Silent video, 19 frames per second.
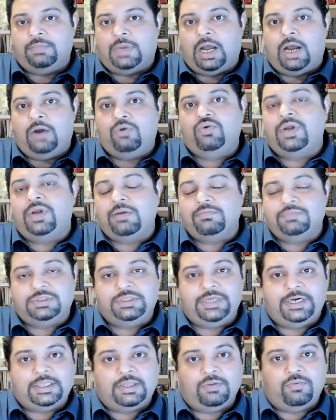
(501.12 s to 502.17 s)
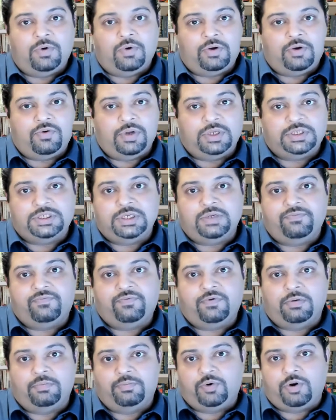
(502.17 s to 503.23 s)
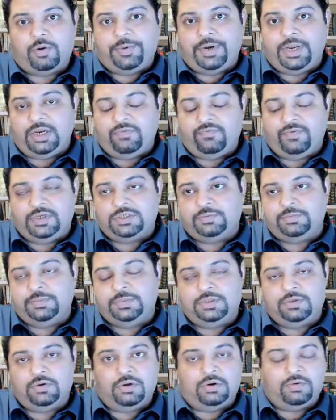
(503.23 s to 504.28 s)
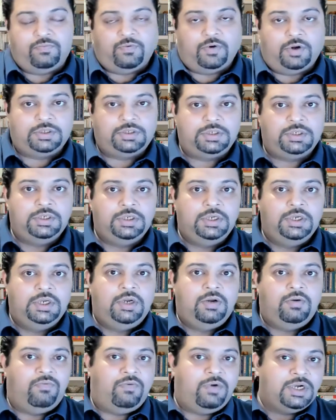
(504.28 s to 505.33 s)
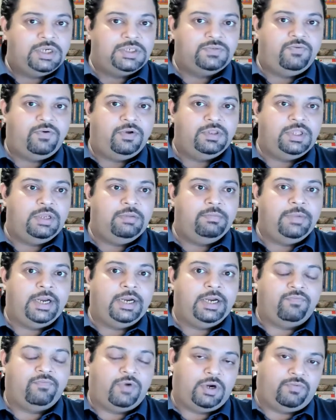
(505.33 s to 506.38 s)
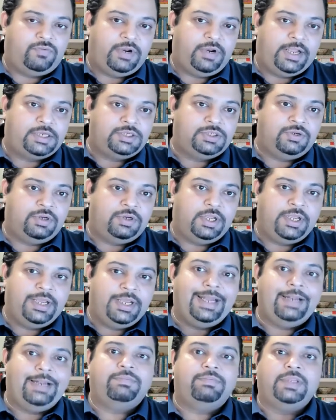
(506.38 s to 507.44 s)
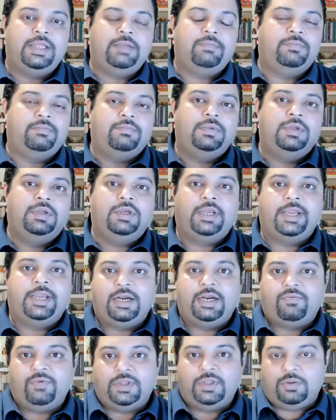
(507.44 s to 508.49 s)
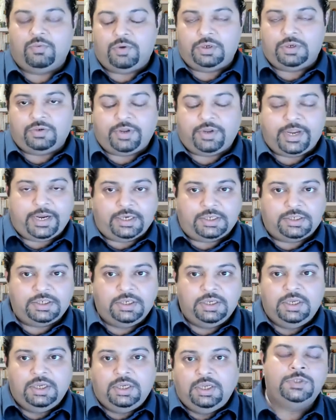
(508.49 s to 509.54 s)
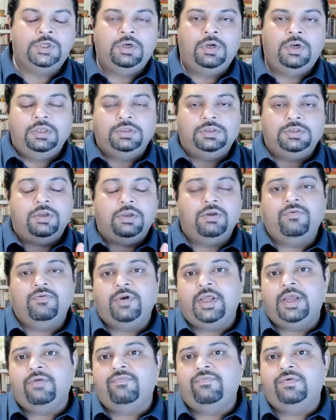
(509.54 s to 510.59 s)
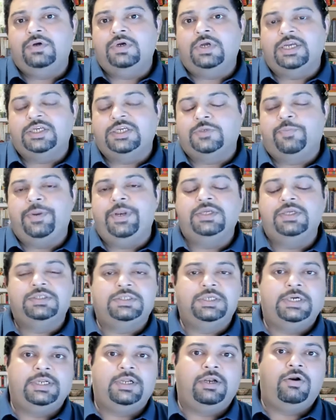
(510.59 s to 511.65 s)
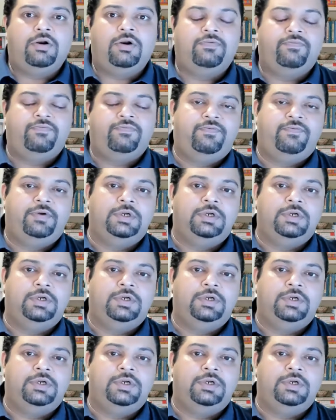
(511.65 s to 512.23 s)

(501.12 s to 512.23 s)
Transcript: outcomes that they want to achieve from property investment, on what works for them and what will actually help them get where they want to get. So you would have experienced that a lot of